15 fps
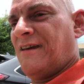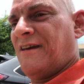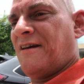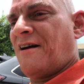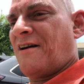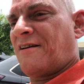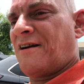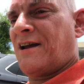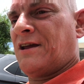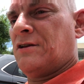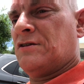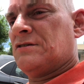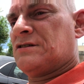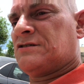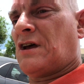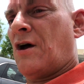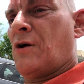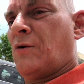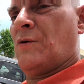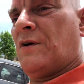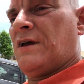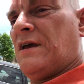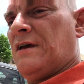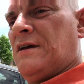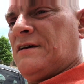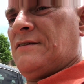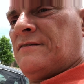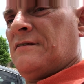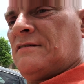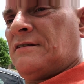All right, so
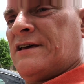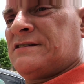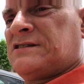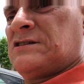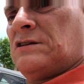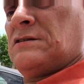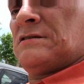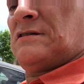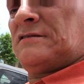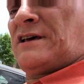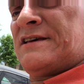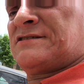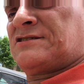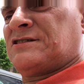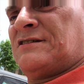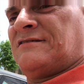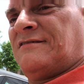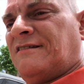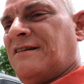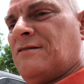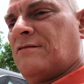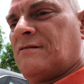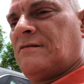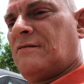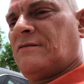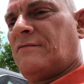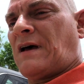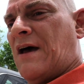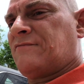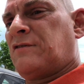lesson,
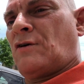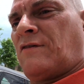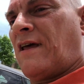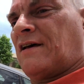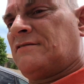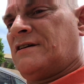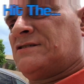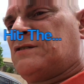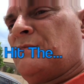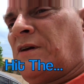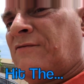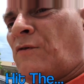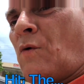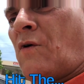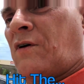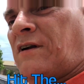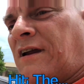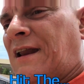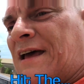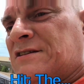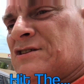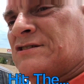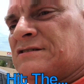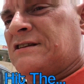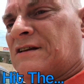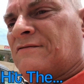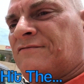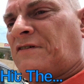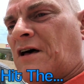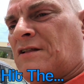I've learned that lesson before, and I just
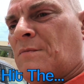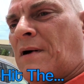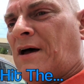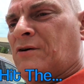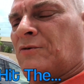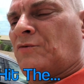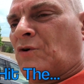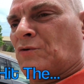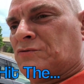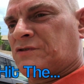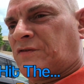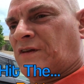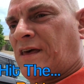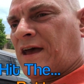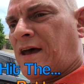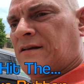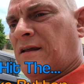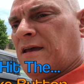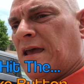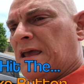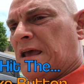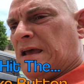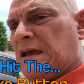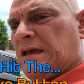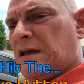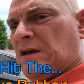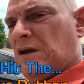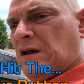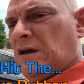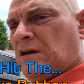didn't follow my own rules for that.
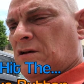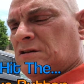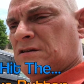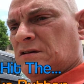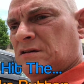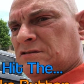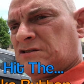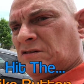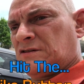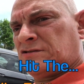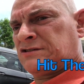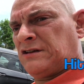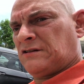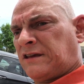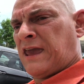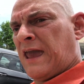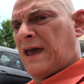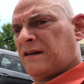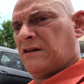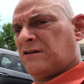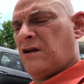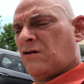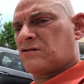So there's still a cat in here